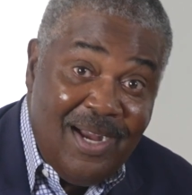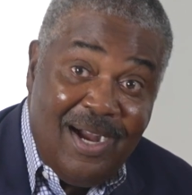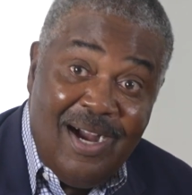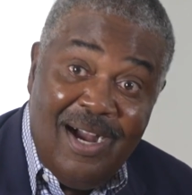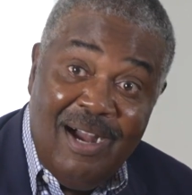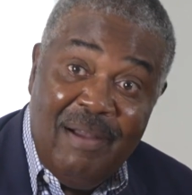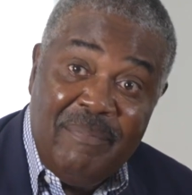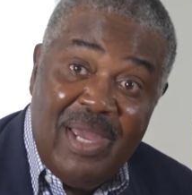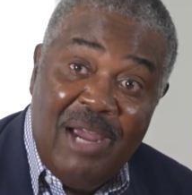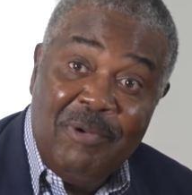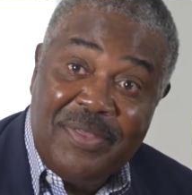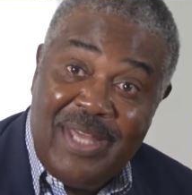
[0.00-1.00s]

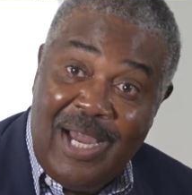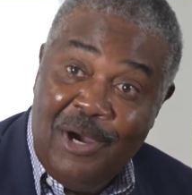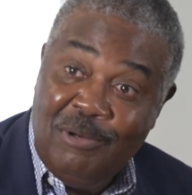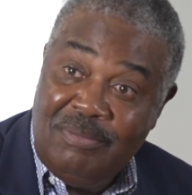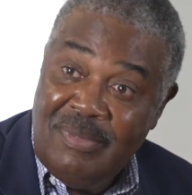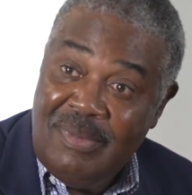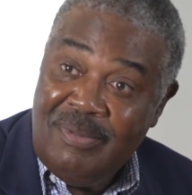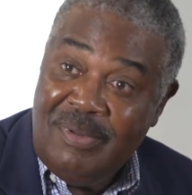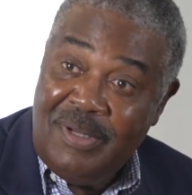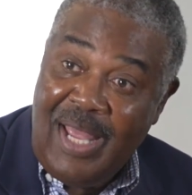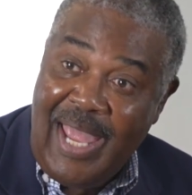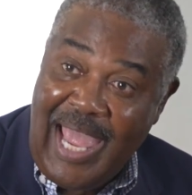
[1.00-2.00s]
And without
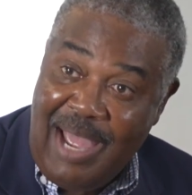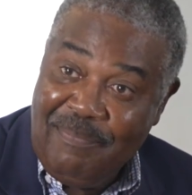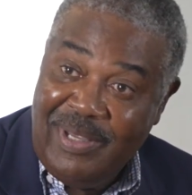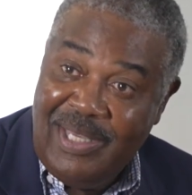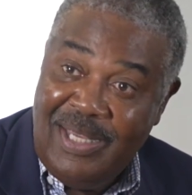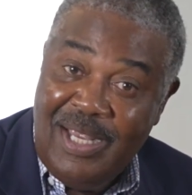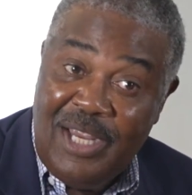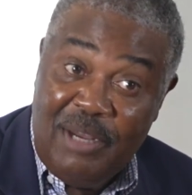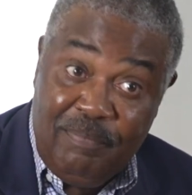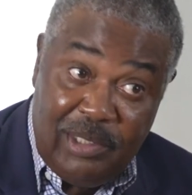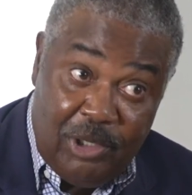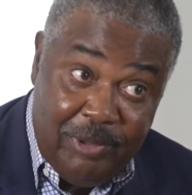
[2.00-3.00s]
happy
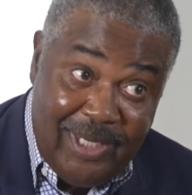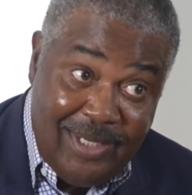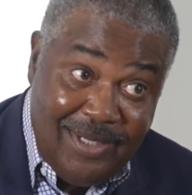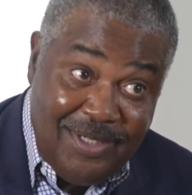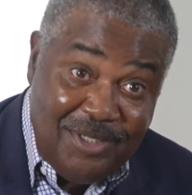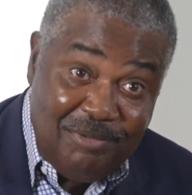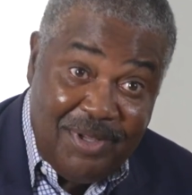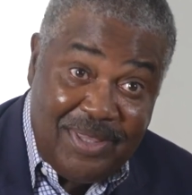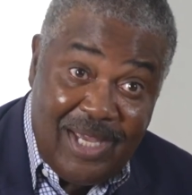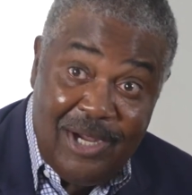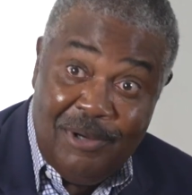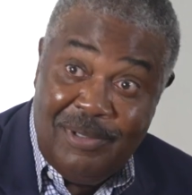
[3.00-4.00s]
employees,
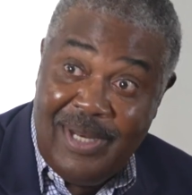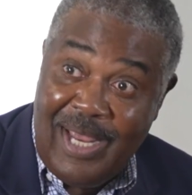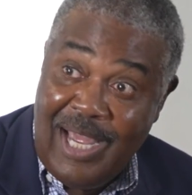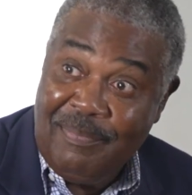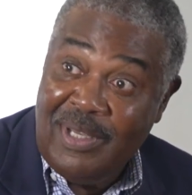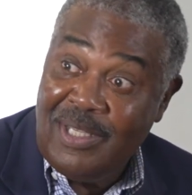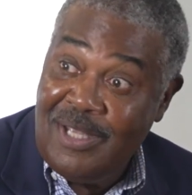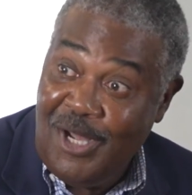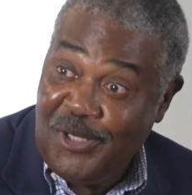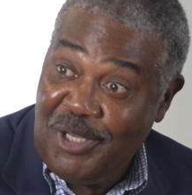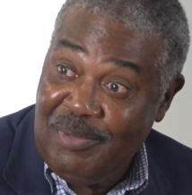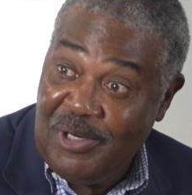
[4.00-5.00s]
without happy
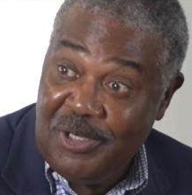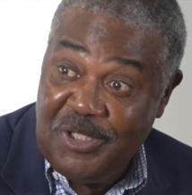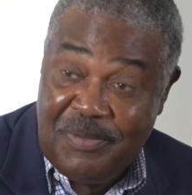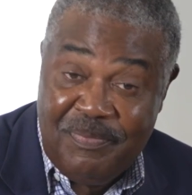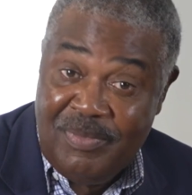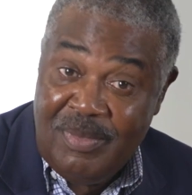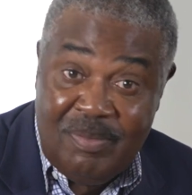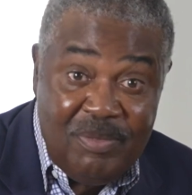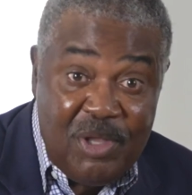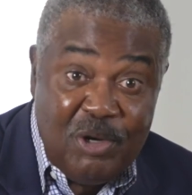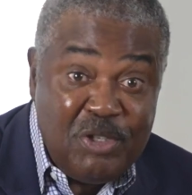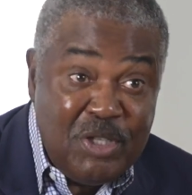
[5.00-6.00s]
customers,
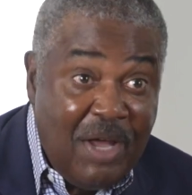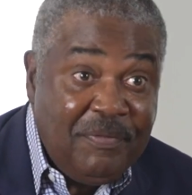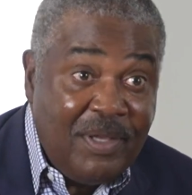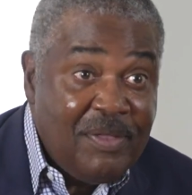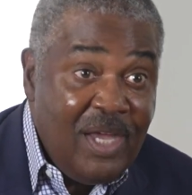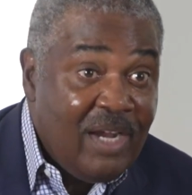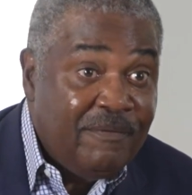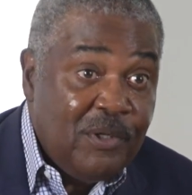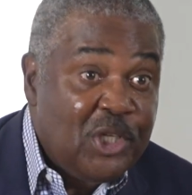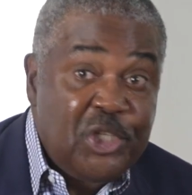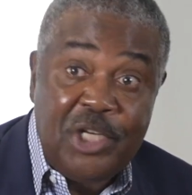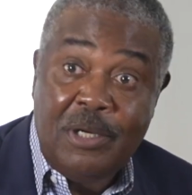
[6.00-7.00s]
there's nothing there
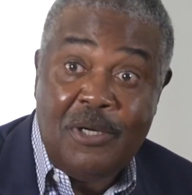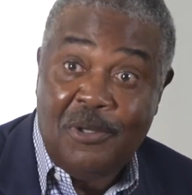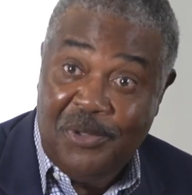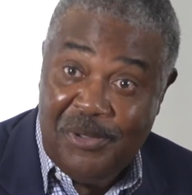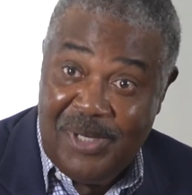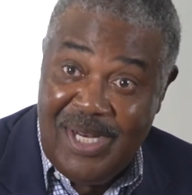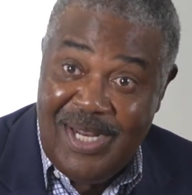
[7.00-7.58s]
for the shareholder.